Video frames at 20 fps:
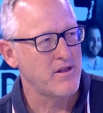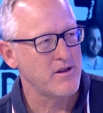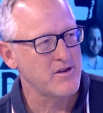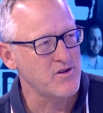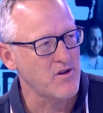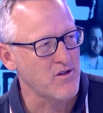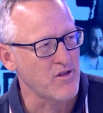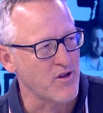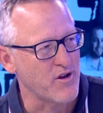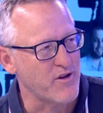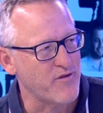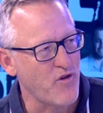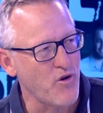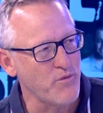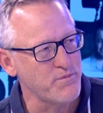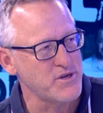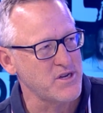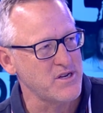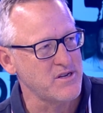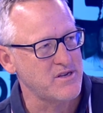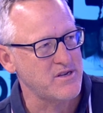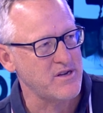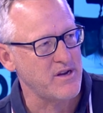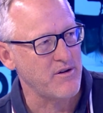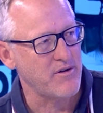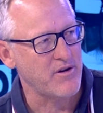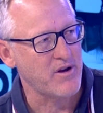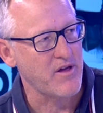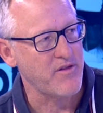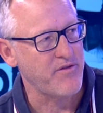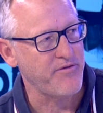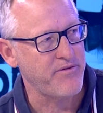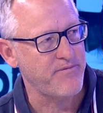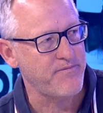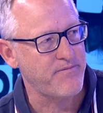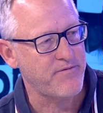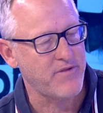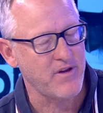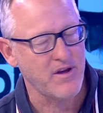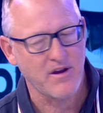There's not a lot of options there, I don't
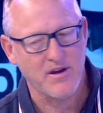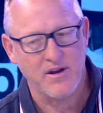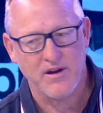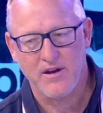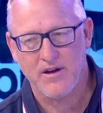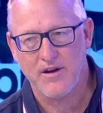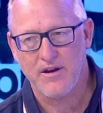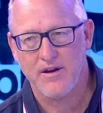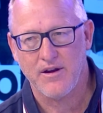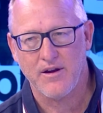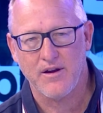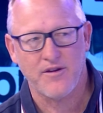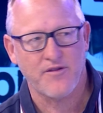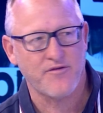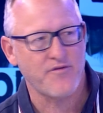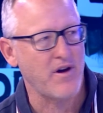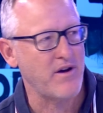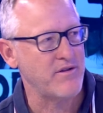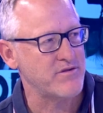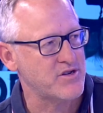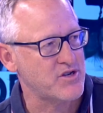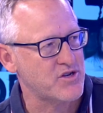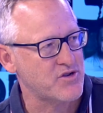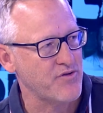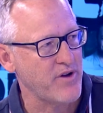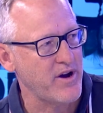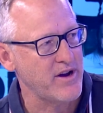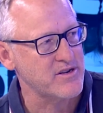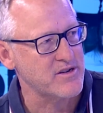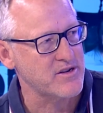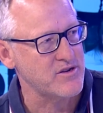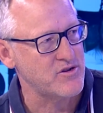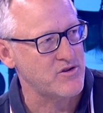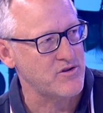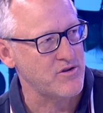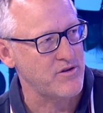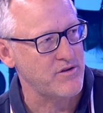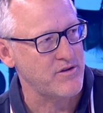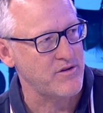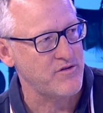think, as far as Australia's
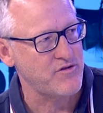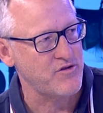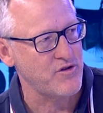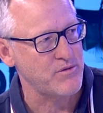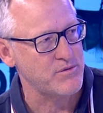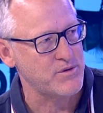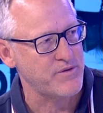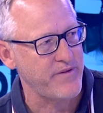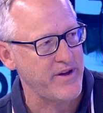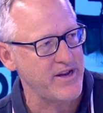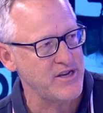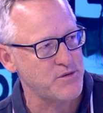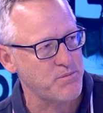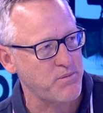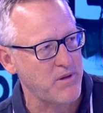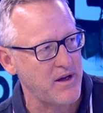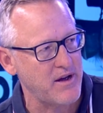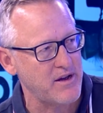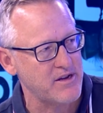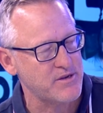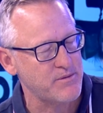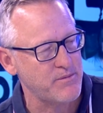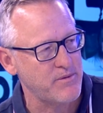concerned, in terms of edge players.